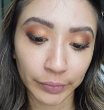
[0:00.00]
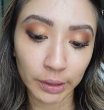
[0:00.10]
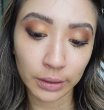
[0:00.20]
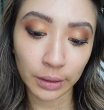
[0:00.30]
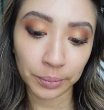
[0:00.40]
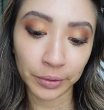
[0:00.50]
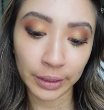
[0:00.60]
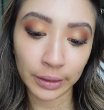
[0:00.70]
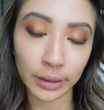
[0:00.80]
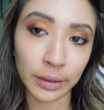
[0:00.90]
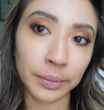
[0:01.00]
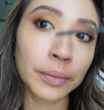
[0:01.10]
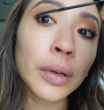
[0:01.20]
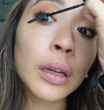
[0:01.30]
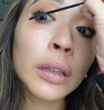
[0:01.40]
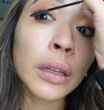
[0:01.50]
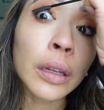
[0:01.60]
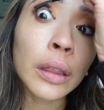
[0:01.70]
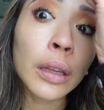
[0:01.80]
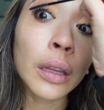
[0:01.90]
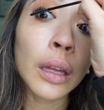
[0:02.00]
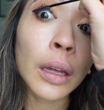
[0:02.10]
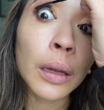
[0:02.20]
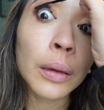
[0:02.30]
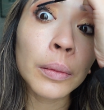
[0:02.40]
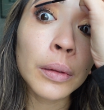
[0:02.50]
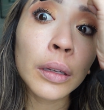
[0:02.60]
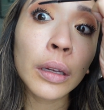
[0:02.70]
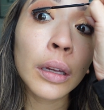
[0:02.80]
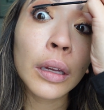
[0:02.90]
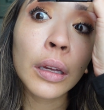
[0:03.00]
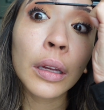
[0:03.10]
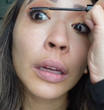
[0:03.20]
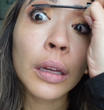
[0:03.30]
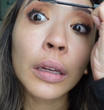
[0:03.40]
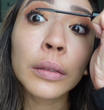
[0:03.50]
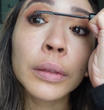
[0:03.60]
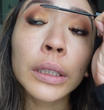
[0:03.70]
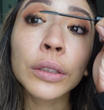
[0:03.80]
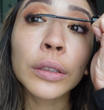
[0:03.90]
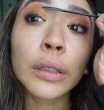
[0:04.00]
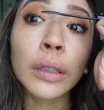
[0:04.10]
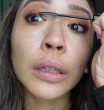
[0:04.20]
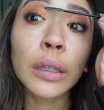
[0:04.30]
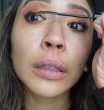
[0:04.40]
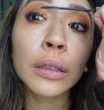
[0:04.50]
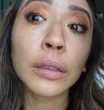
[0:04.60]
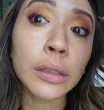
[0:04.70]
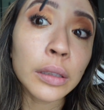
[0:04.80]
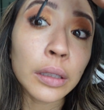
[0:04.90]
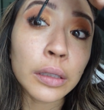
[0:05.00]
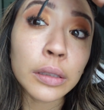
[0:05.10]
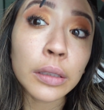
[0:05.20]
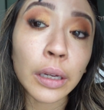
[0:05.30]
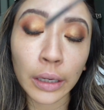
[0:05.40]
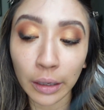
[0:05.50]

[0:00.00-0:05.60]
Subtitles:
separate them, lengthen them, make sure they stay